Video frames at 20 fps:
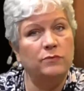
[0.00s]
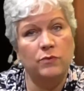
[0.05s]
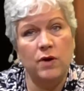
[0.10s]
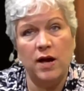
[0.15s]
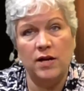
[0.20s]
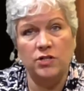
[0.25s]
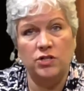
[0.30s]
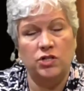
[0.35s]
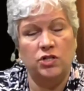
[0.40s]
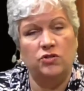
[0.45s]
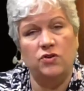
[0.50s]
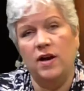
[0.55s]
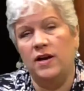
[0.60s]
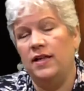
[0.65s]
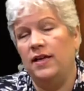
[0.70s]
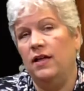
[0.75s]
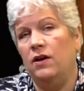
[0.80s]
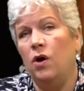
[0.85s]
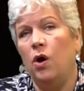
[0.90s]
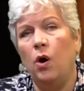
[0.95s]
rush to try to
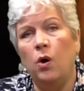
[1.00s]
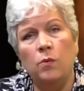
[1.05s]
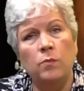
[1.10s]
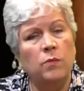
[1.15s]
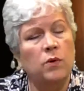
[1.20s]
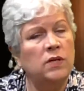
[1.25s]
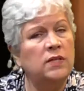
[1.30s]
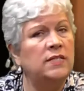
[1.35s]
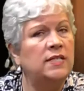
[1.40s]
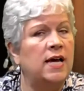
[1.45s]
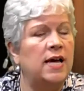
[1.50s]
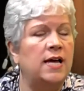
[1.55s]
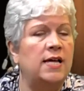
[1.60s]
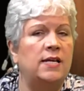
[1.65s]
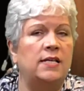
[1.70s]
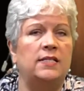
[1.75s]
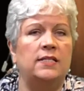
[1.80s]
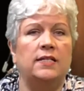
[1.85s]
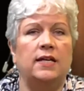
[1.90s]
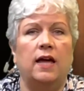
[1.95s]
get homework done
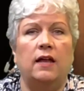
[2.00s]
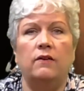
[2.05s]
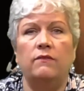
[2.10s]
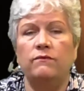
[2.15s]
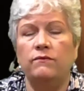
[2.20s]
and to get